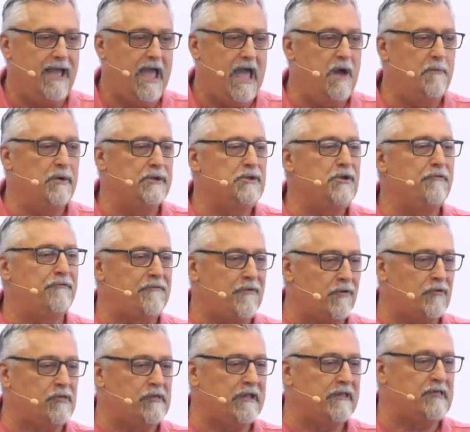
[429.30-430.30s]
And when you
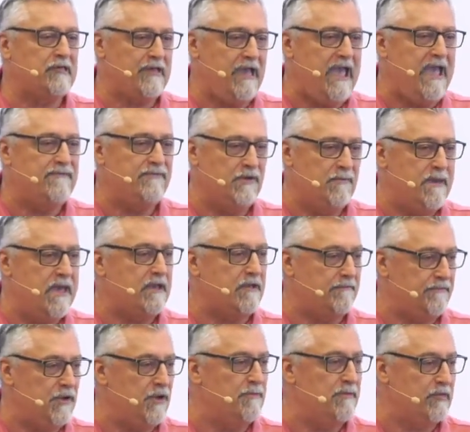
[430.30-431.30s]
first get saved, you make a
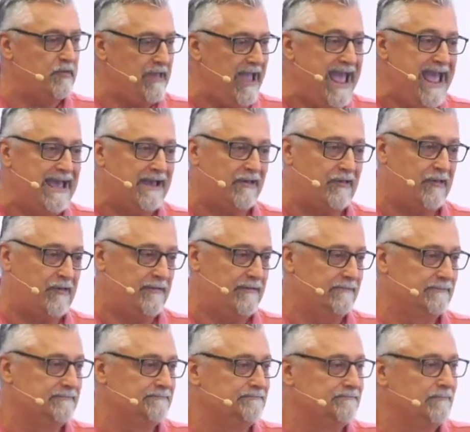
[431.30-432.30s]
few mistakes.
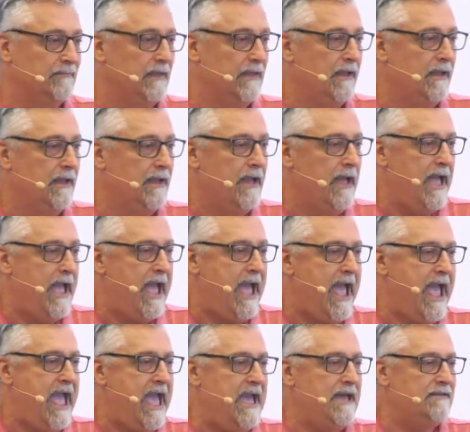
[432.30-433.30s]

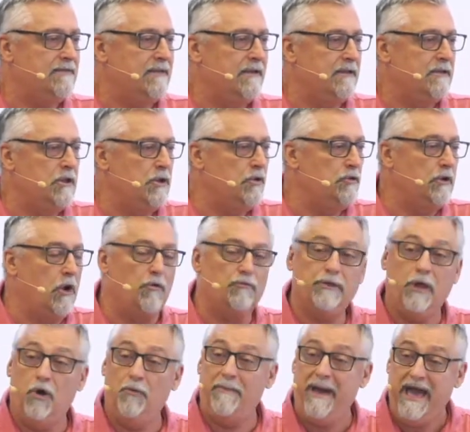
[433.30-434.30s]
And you don't
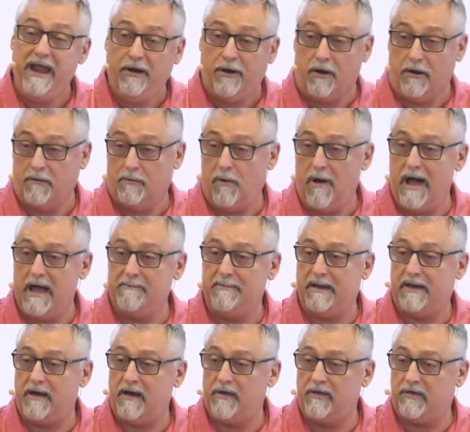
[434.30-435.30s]
know better. Why?
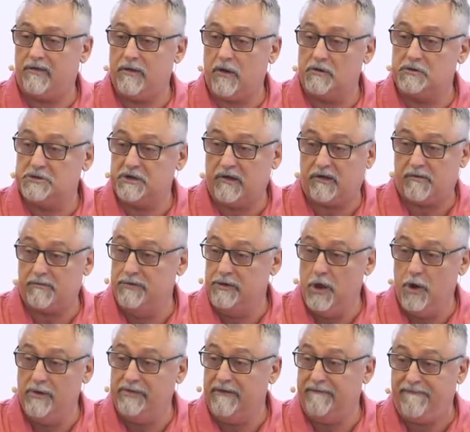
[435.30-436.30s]
Because you're just
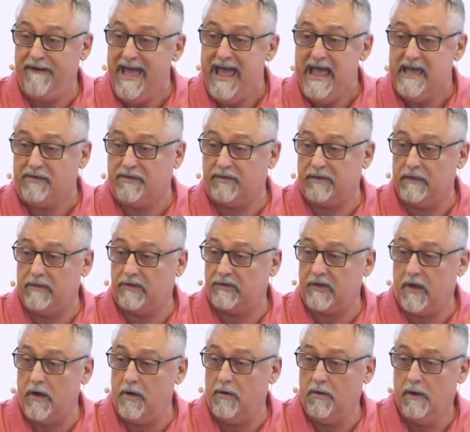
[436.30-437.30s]
new in the faith. And
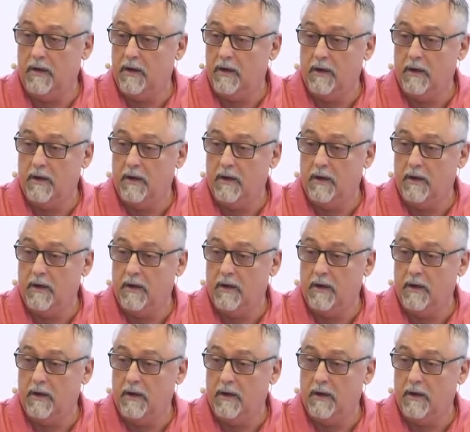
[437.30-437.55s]
so